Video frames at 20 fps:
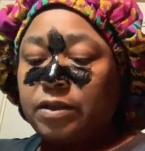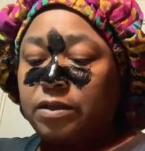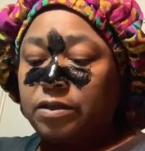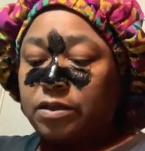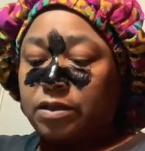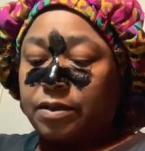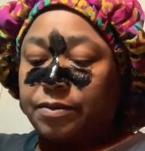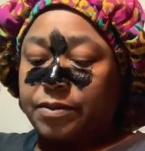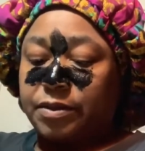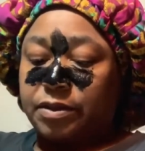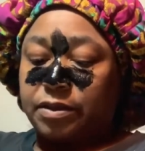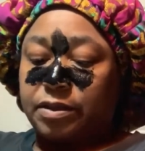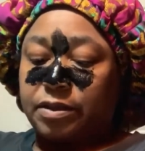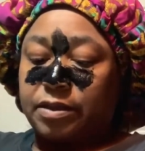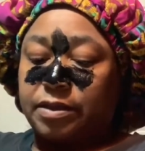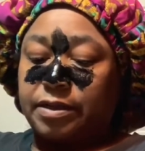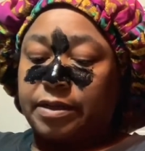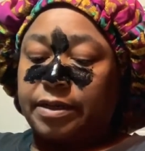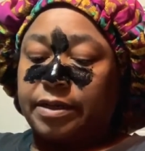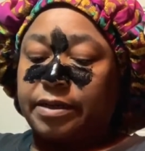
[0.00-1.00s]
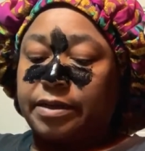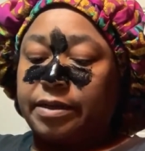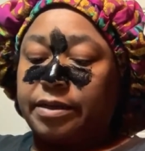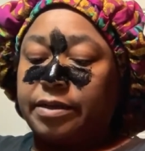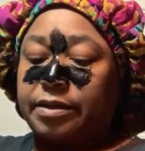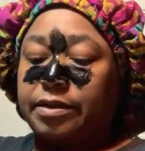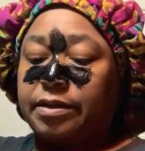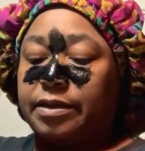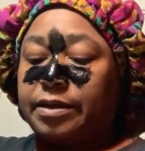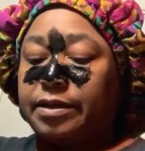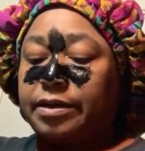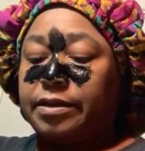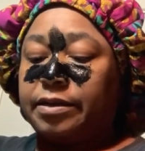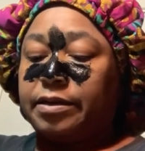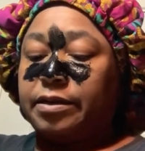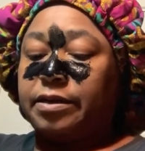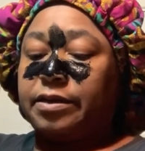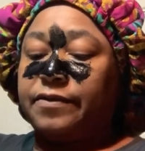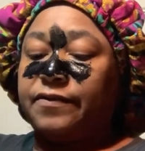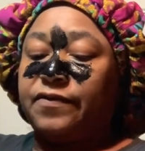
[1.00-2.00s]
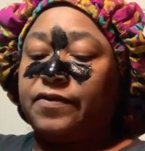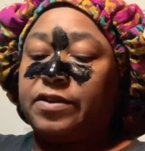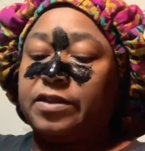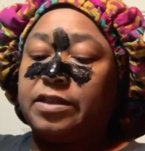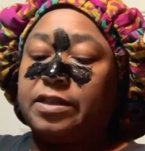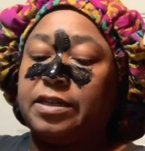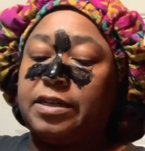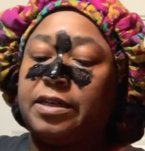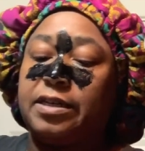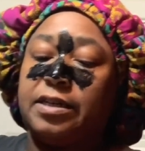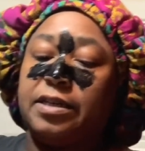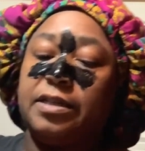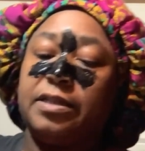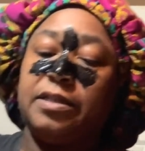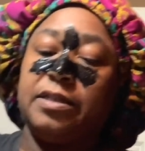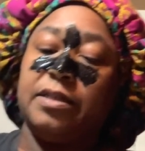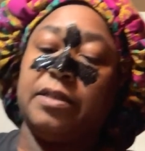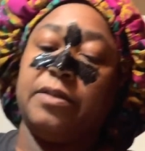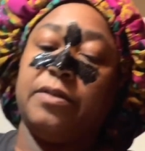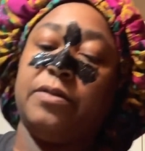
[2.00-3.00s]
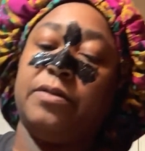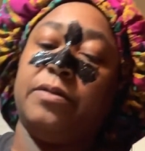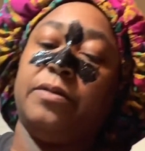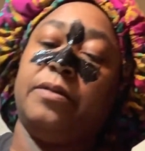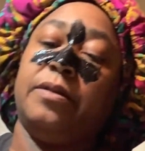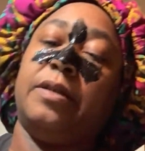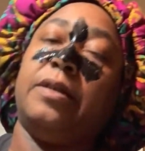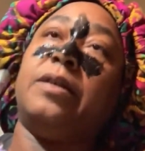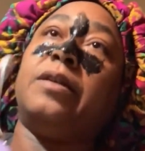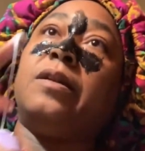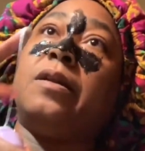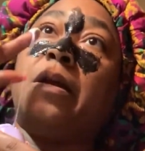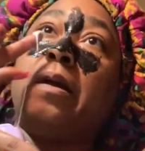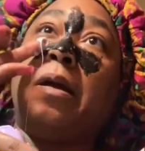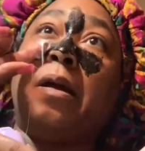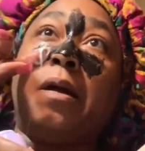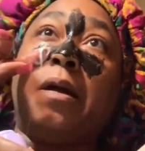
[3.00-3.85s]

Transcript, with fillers: So I'm just going to take it like off the sides a little and